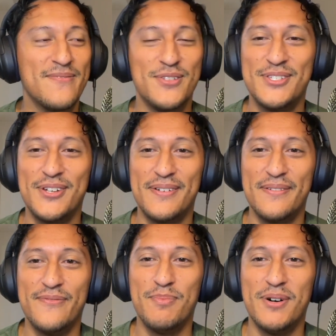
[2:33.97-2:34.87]
for the start
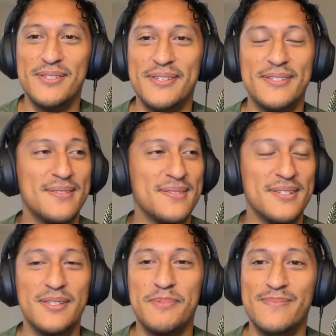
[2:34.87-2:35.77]
of the football season
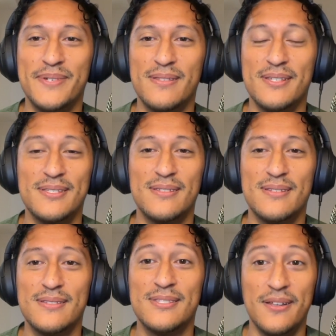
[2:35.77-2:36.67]
this
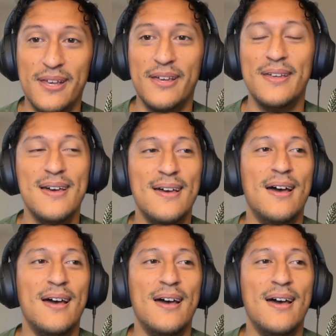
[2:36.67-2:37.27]
Sunday.